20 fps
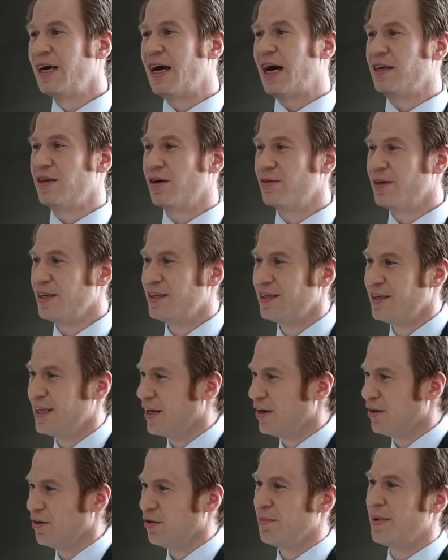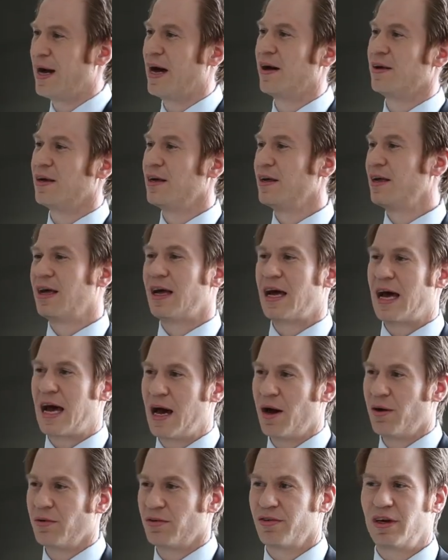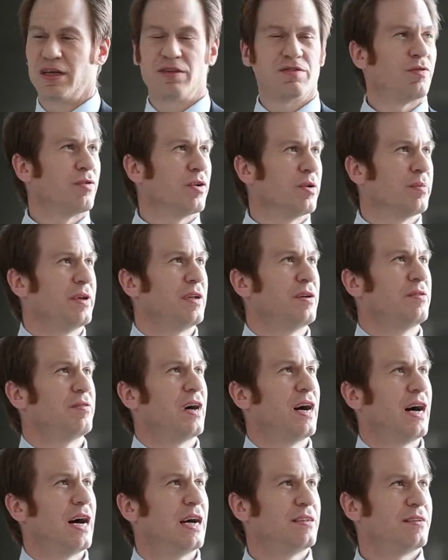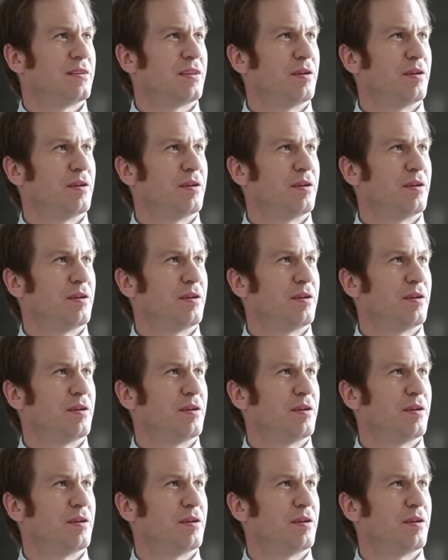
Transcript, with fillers: I don't need to tell you about how transformative uh,